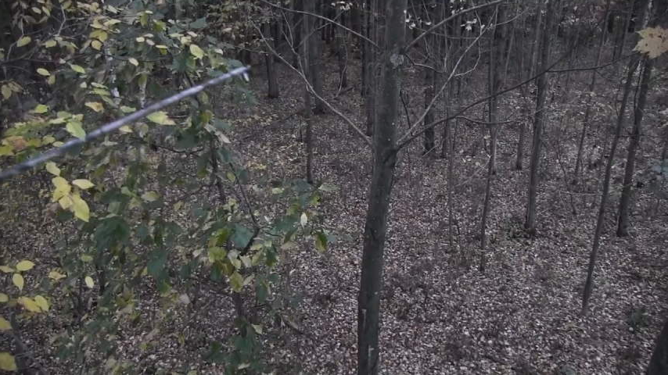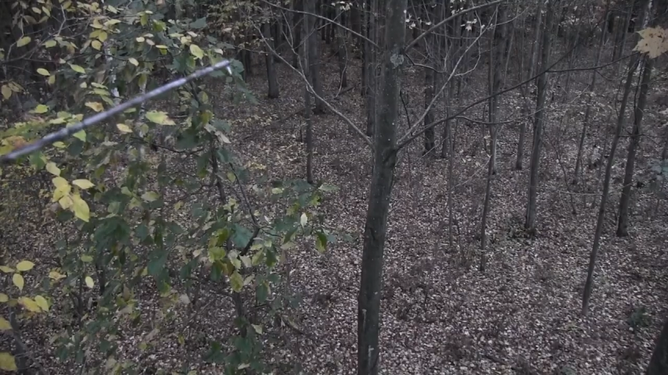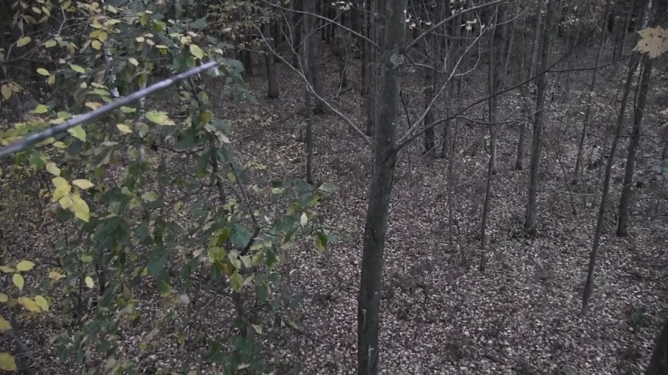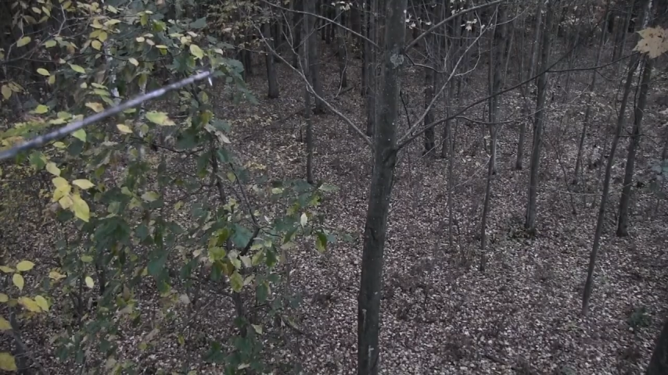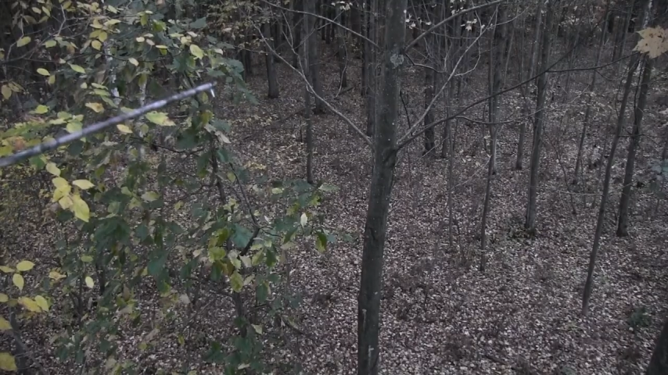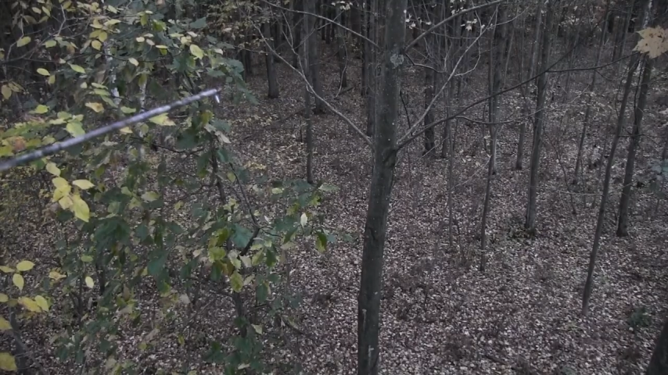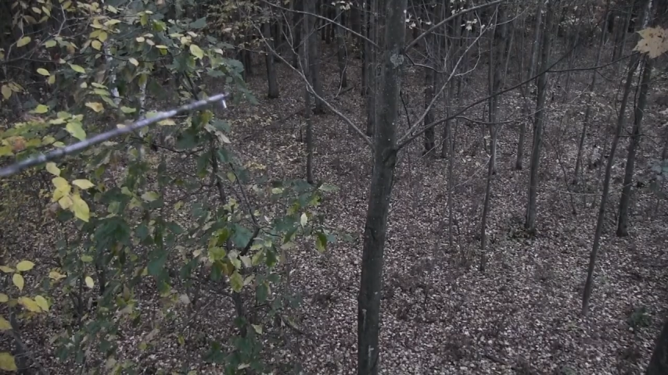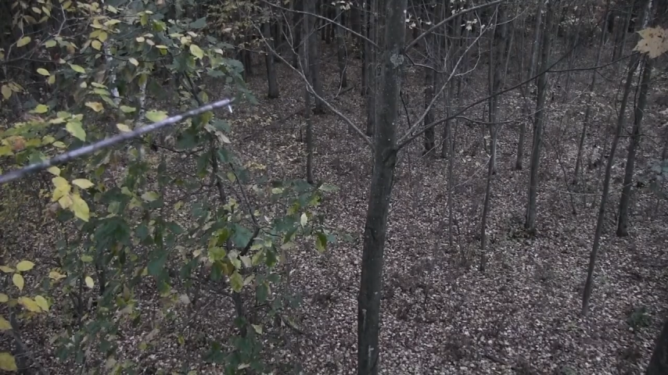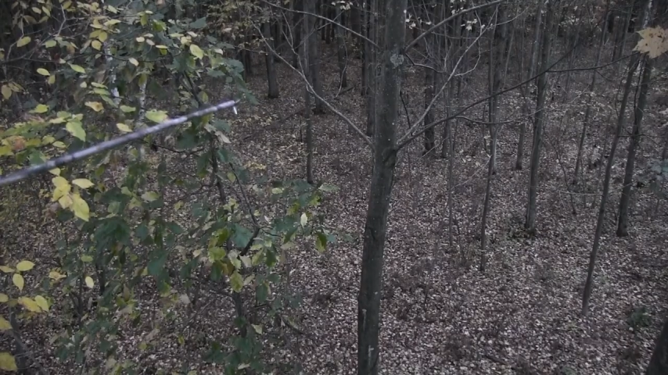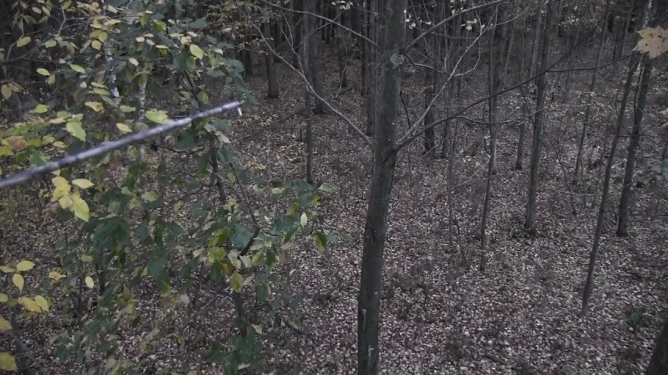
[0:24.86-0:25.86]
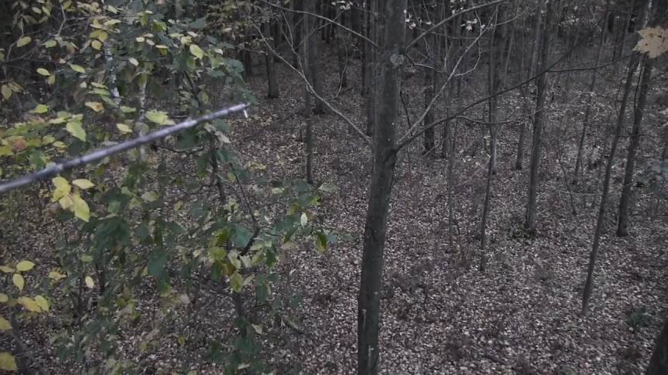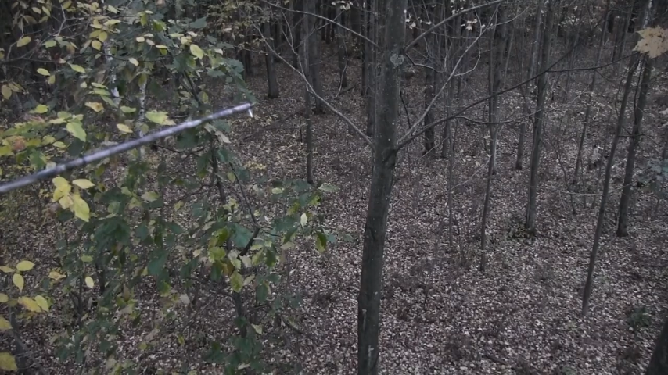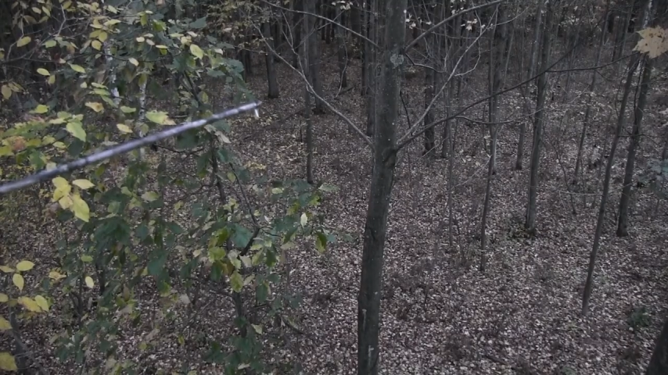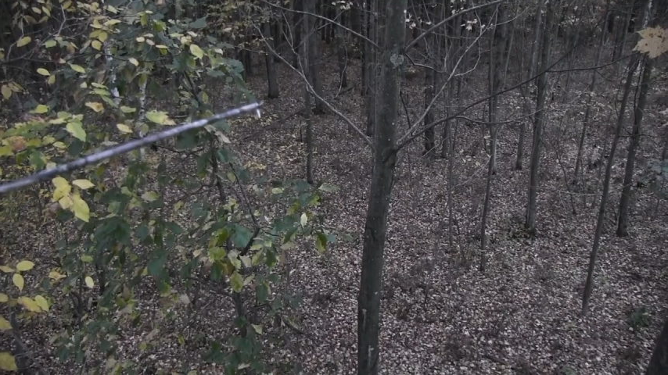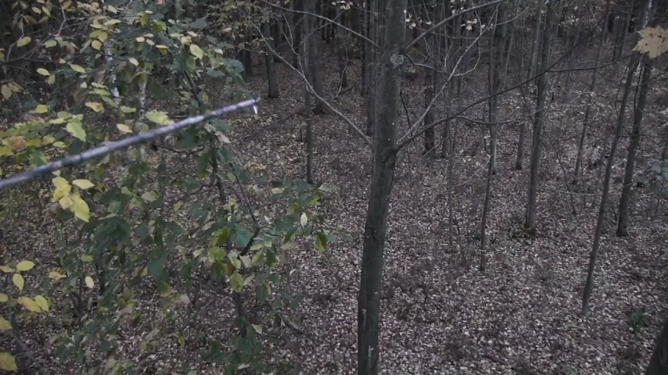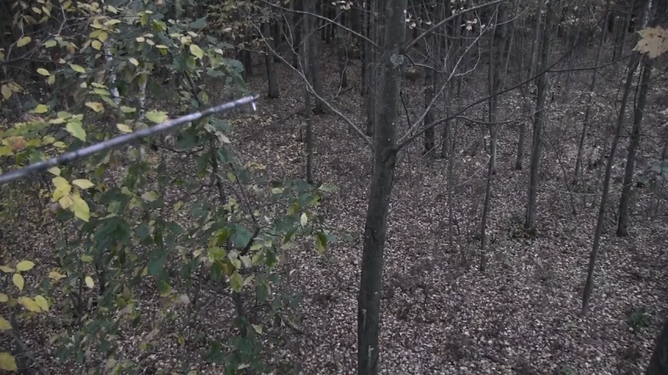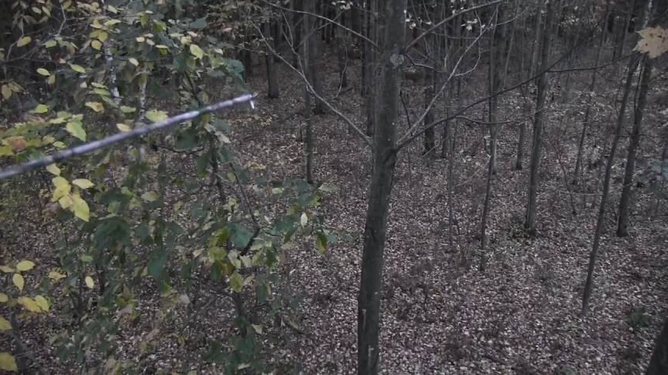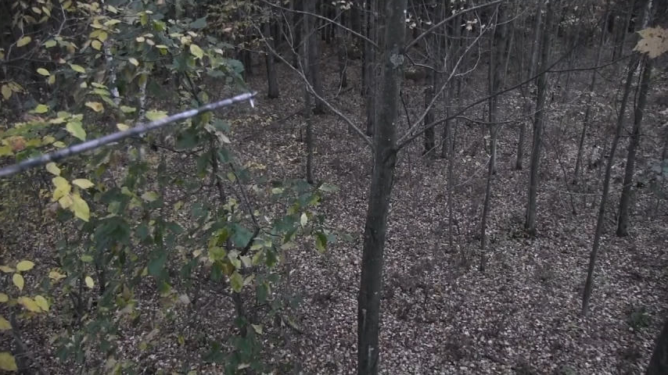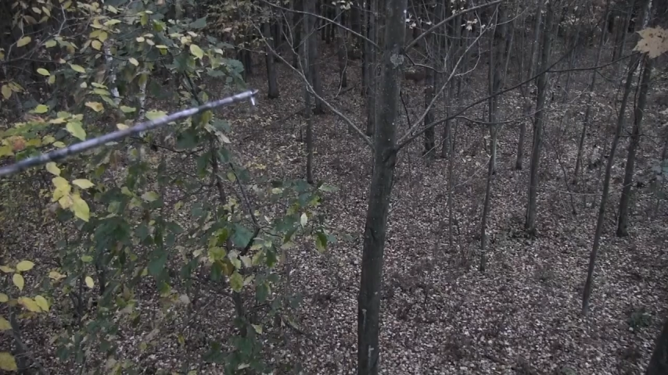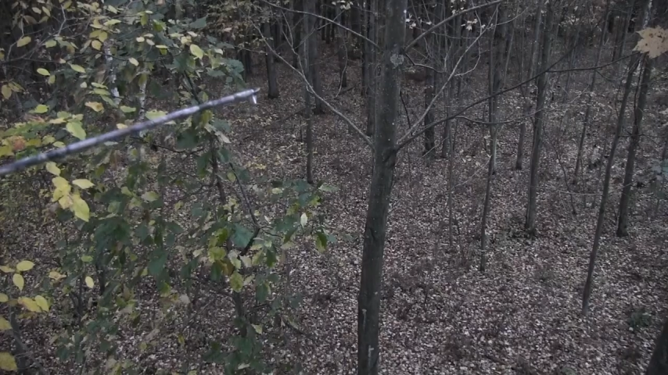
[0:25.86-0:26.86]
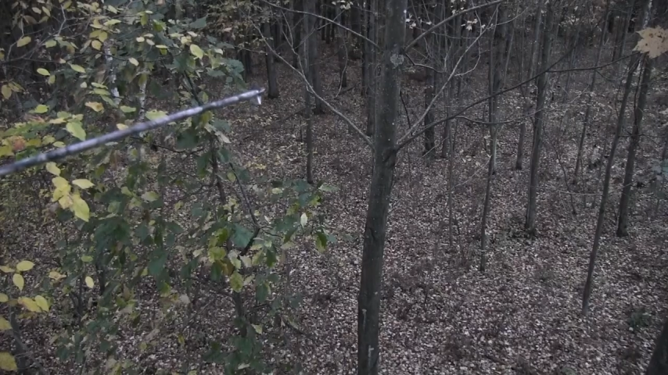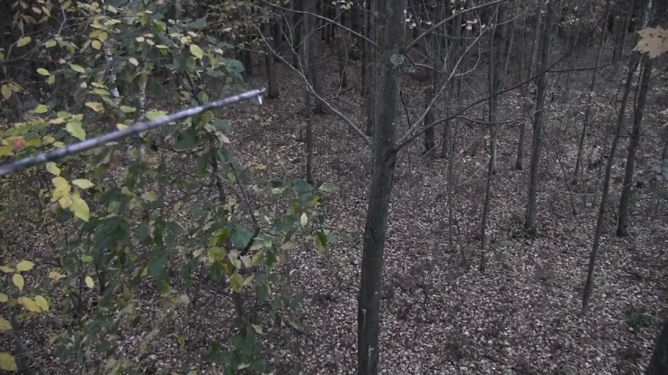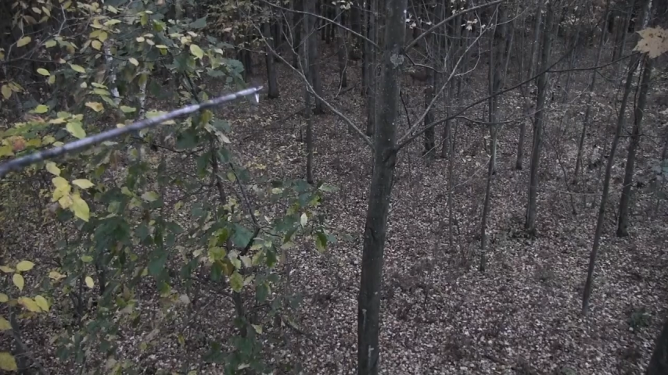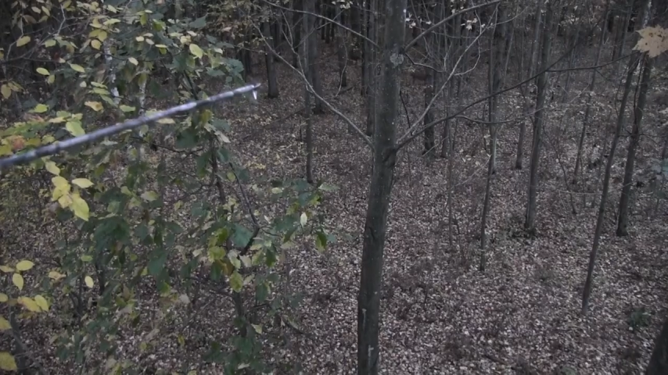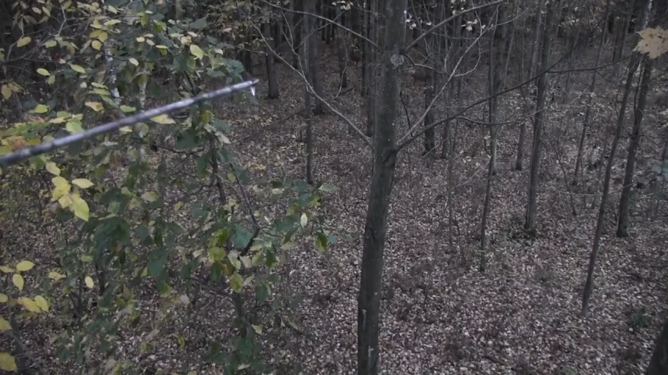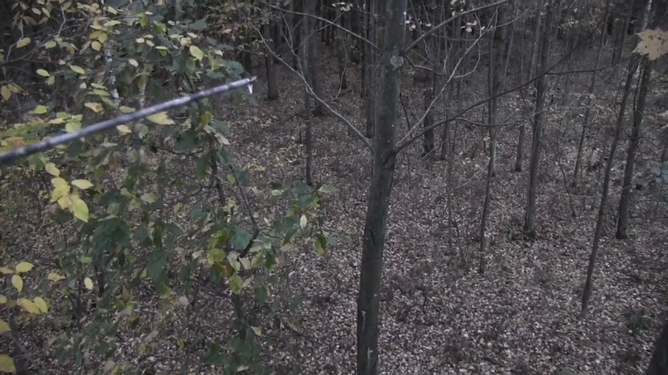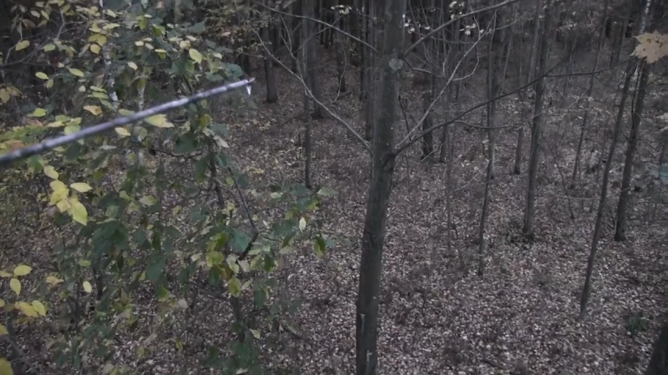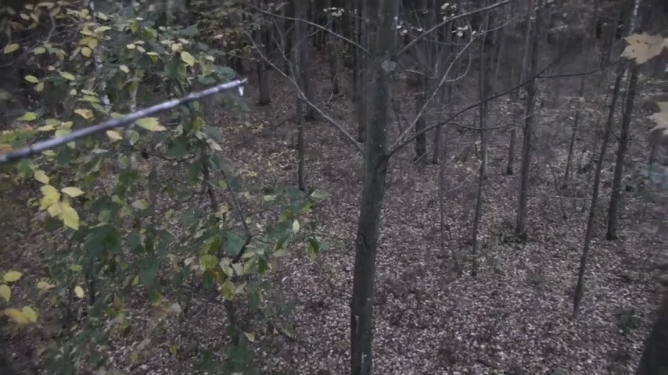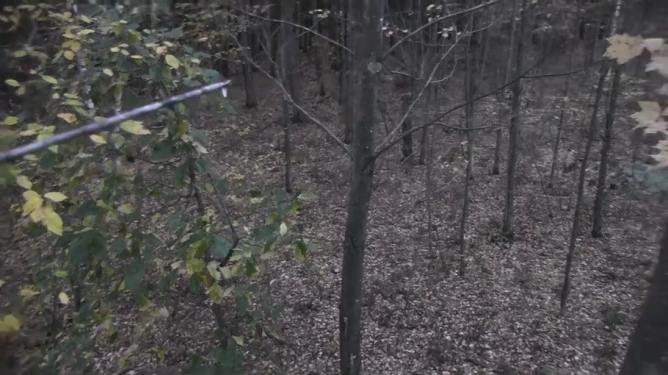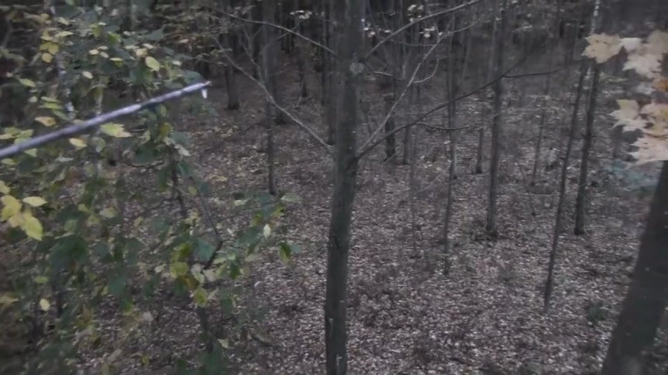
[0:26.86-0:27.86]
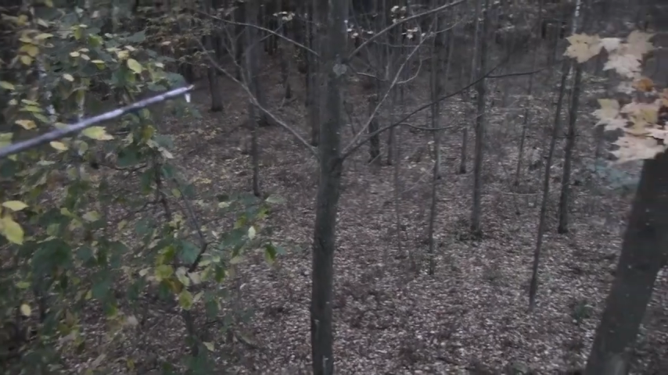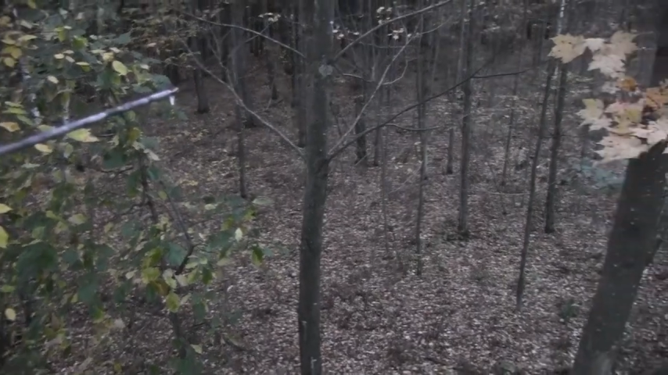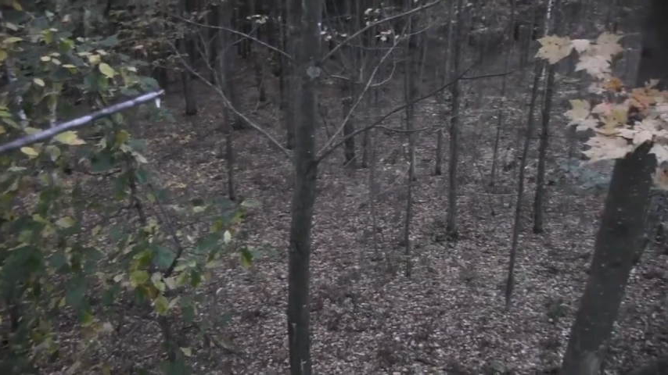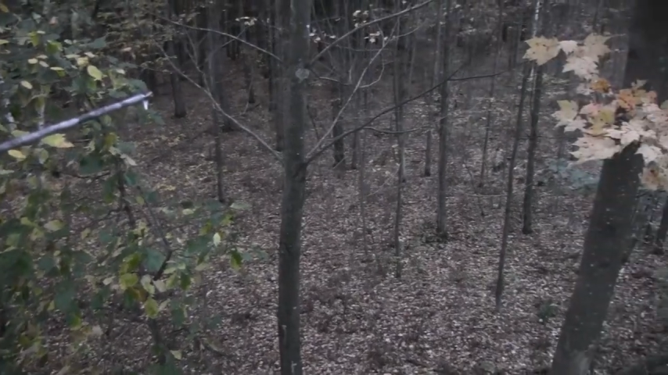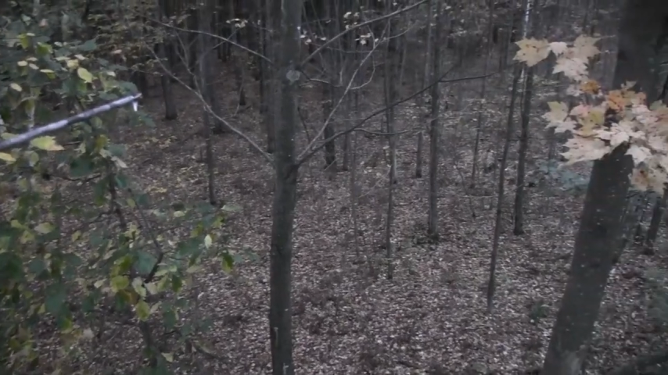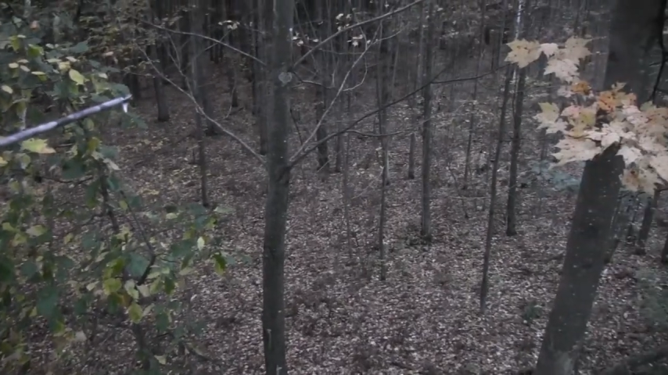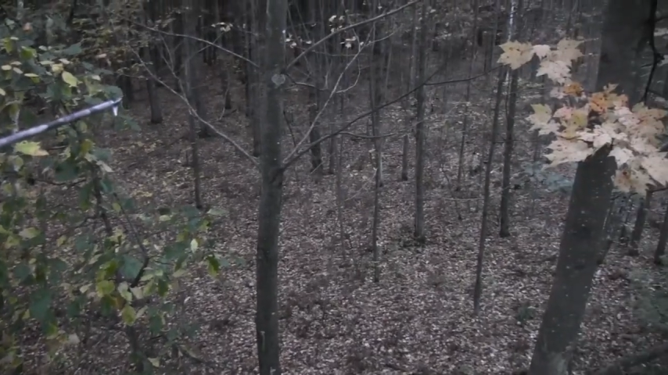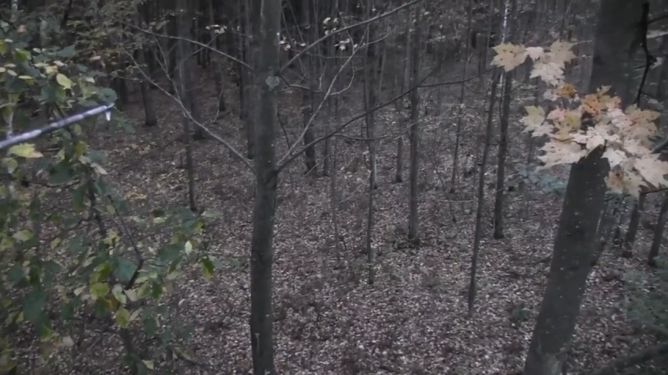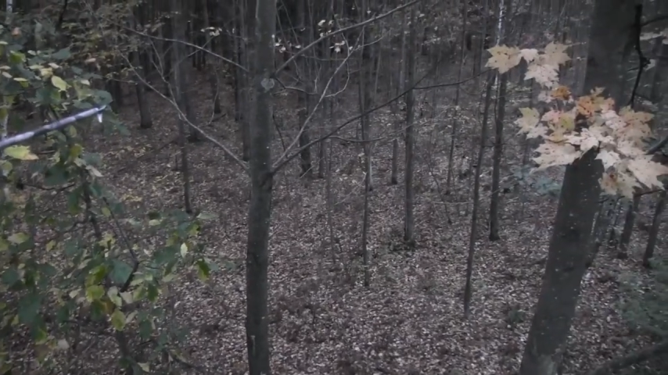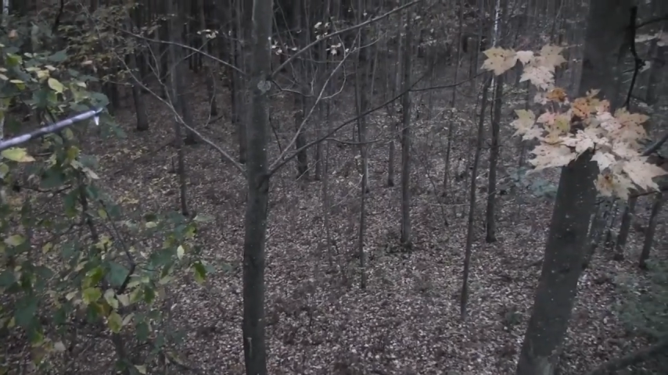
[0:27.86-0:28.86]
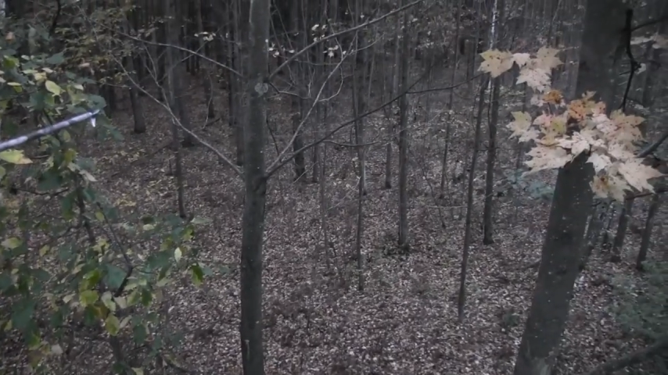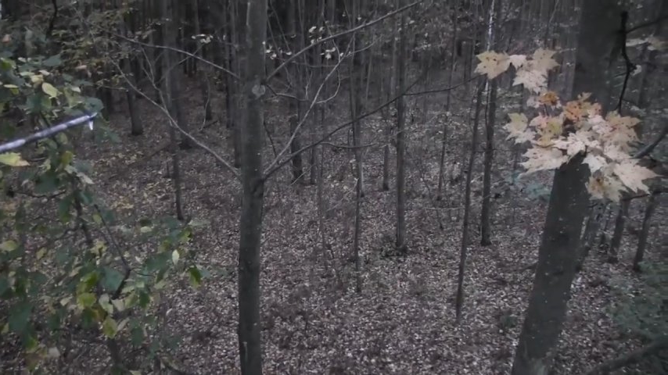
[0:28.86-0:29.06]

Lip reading: No face is visible, so there are no lips to read.